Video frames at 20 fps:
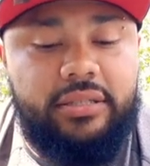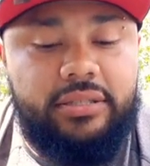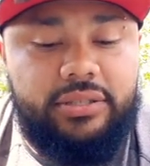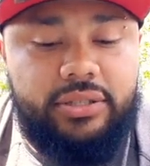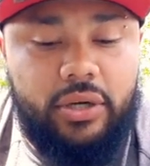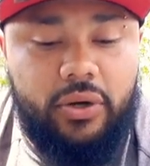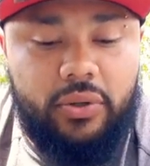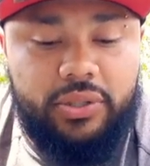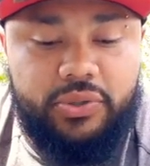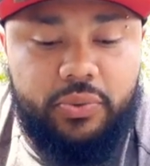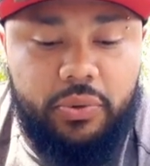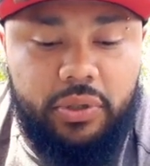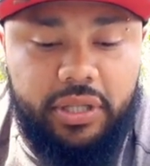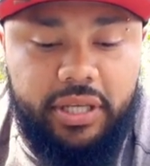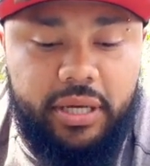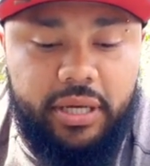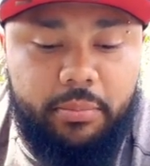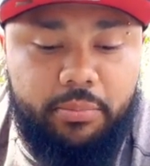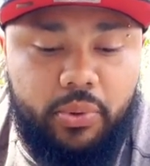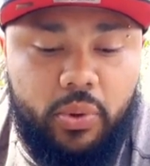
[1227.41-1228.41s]
So it's
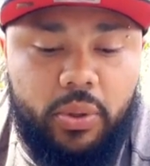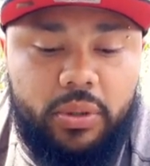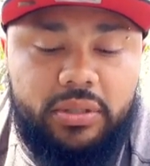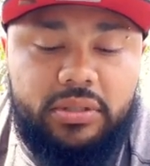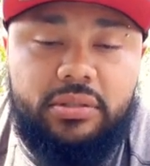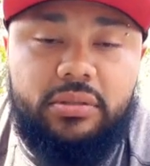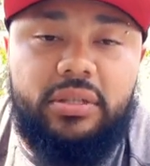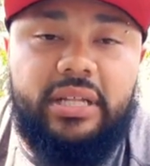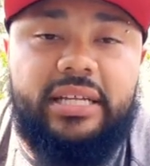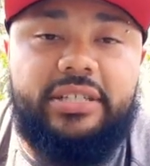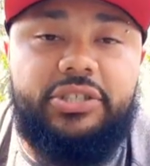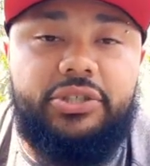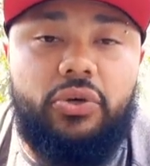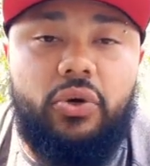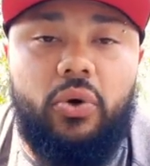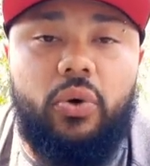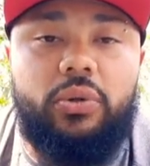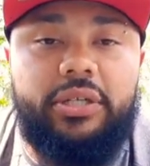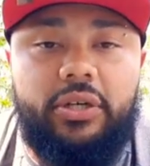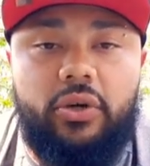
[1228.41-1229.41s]
really important. So that's
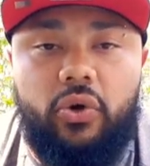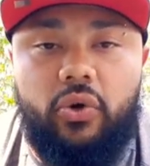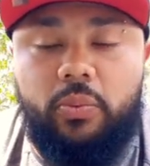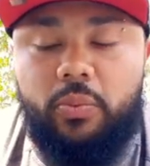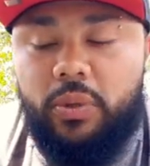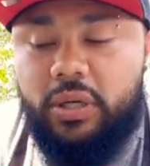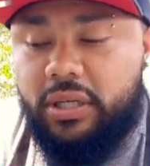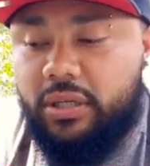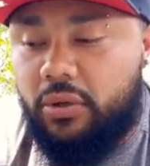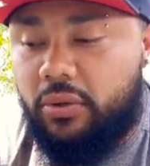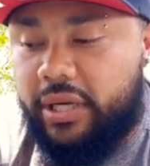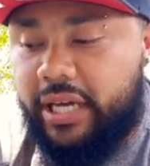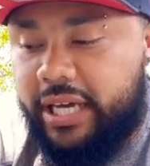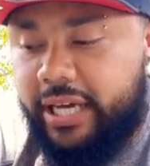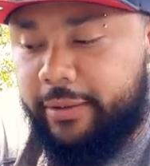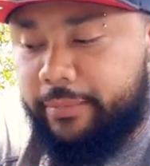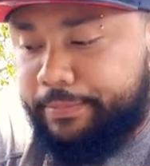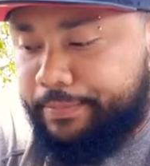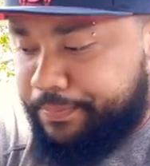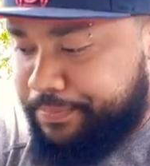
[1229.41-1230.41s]
your only homework,
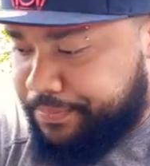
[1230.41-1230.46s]
okay?